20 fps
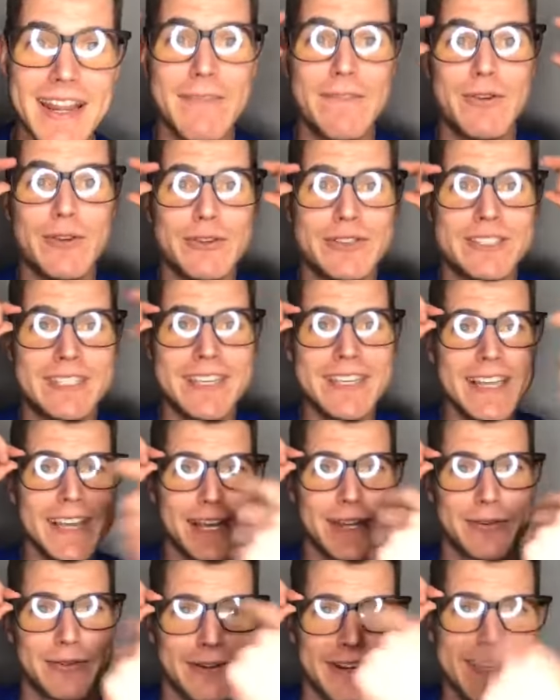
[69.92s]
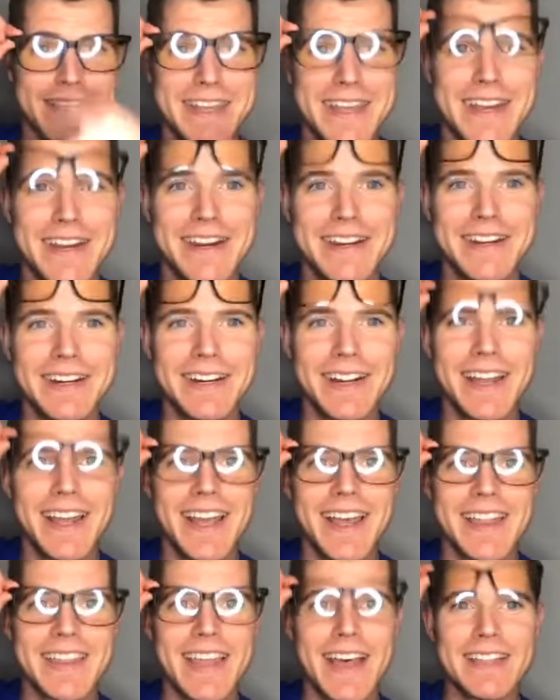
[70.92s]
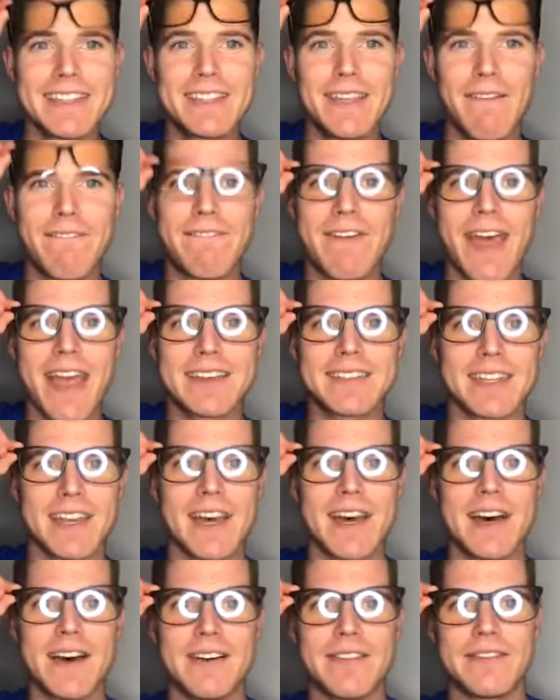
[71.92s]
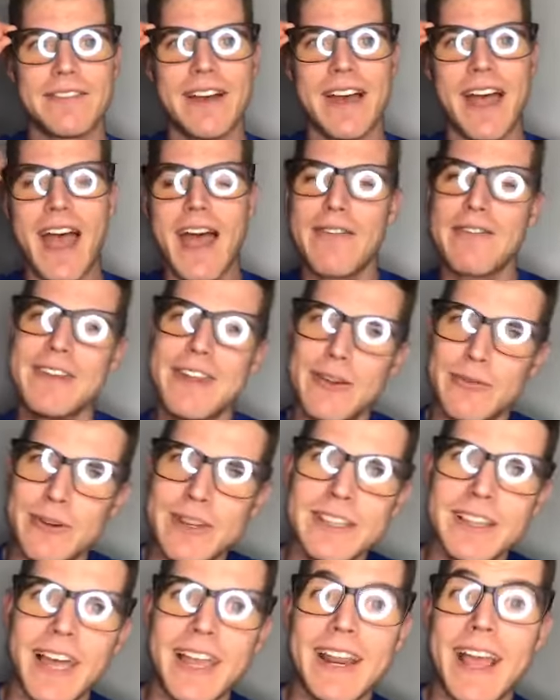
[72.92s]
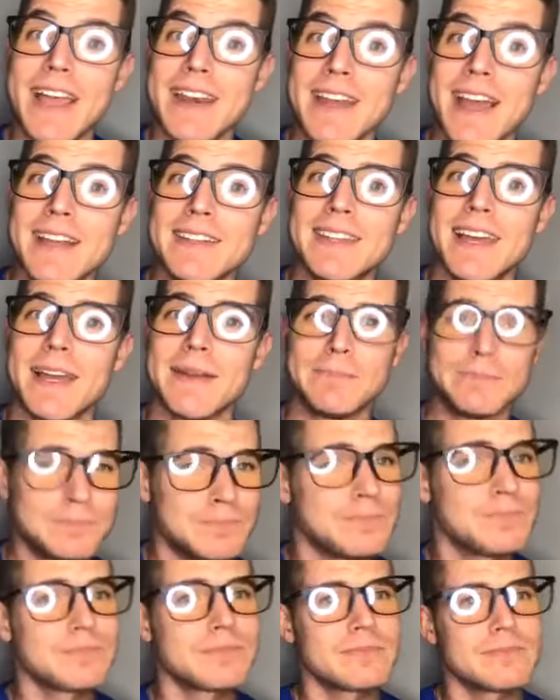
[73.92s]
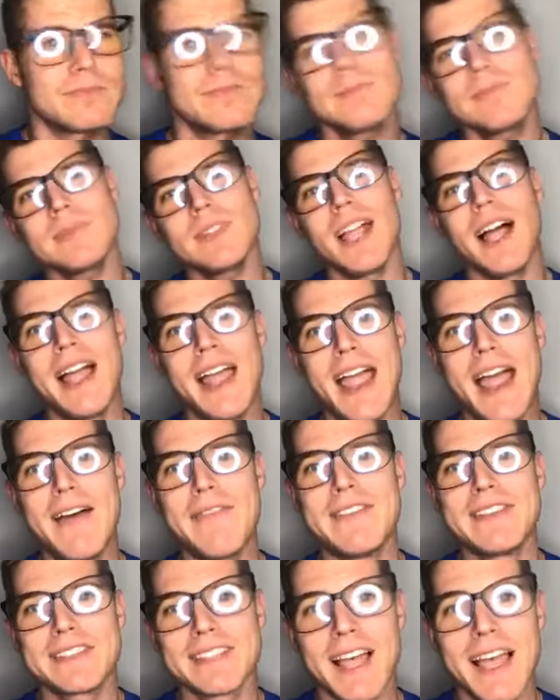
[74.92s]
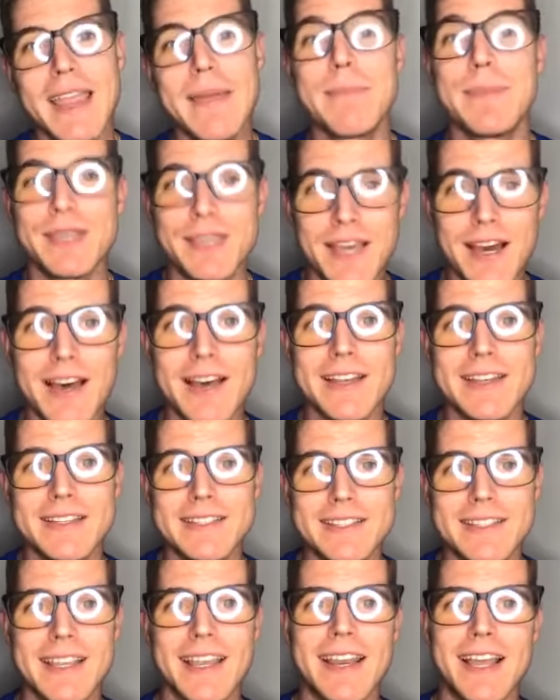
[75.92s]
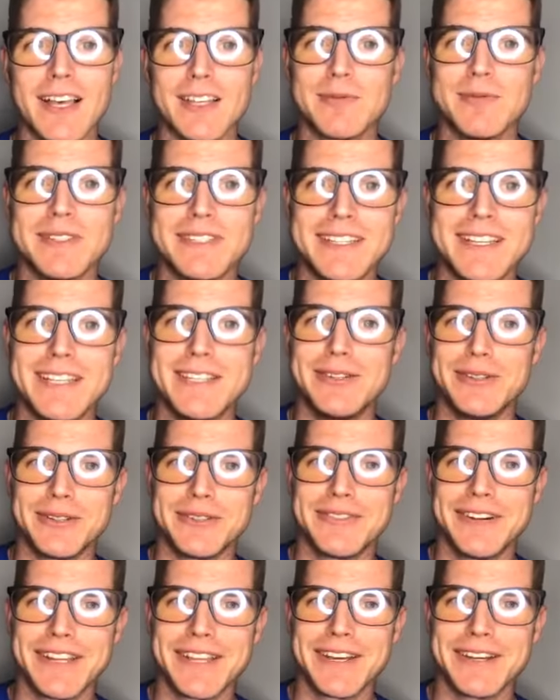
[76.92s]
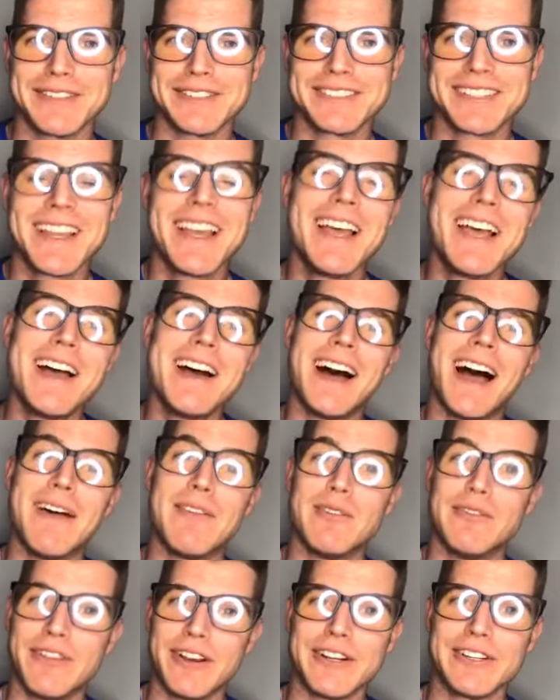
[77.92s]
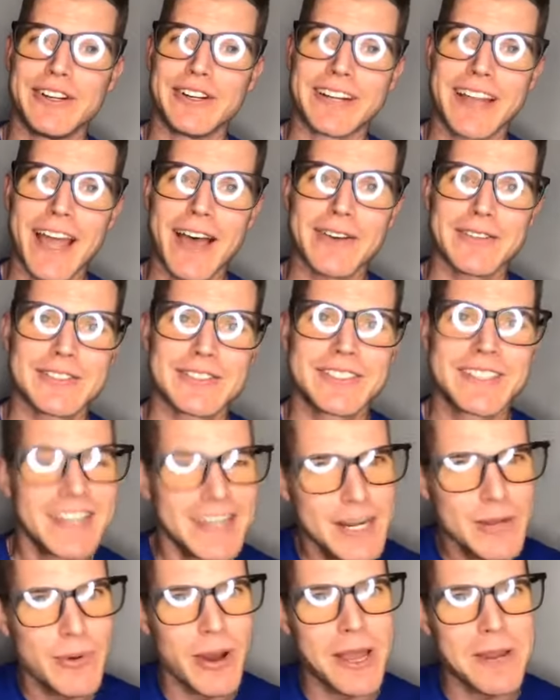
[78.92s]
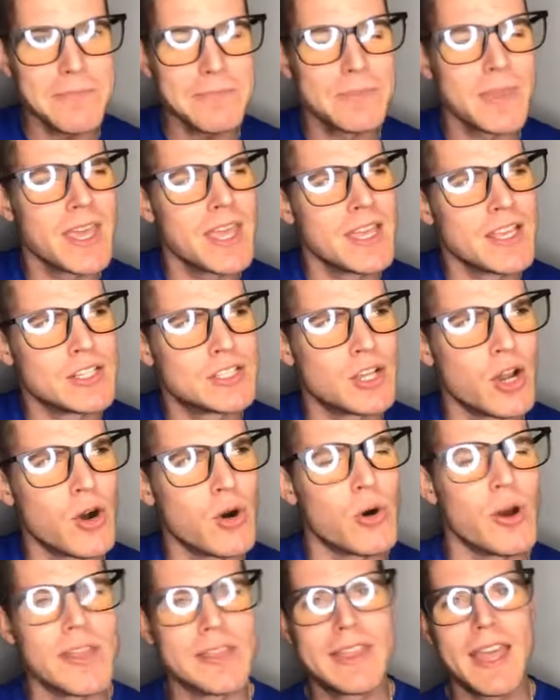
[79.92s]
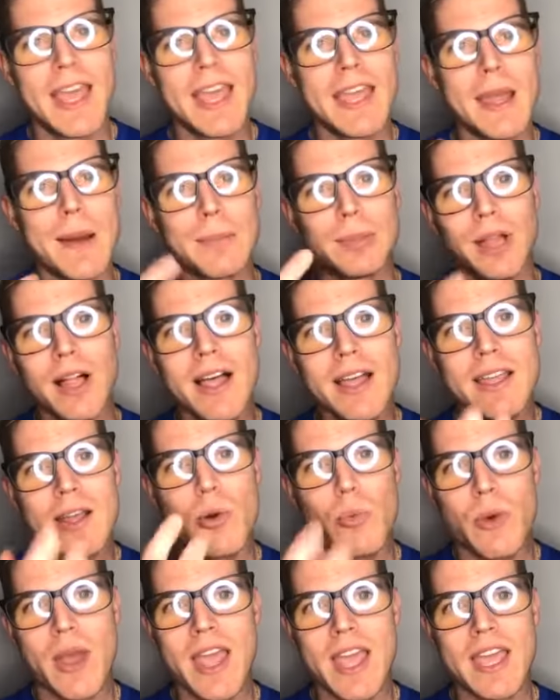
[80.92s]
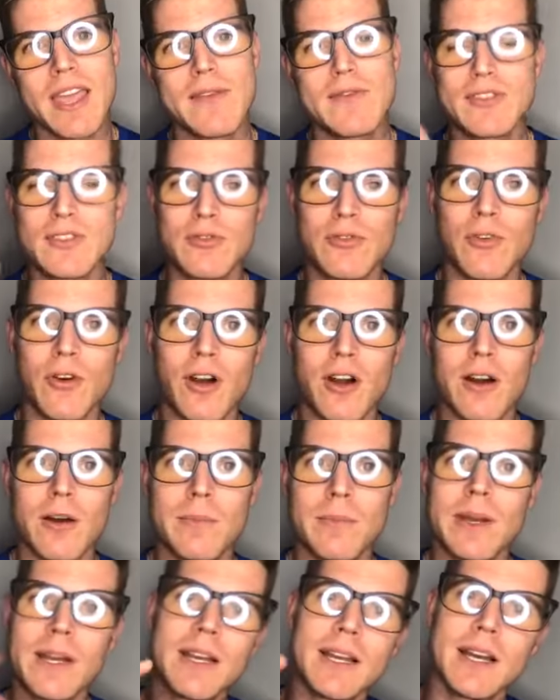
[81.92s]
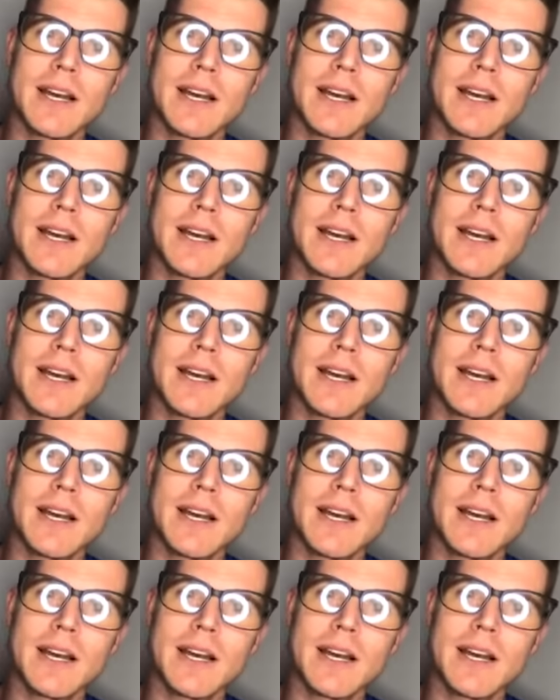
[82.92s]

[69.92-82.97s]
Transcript: if you see like a ring here, that's the effect of having a ring light at nighttime. I had this light because it helps me see during videos. I have a very dark house. Anyway, so they block waves from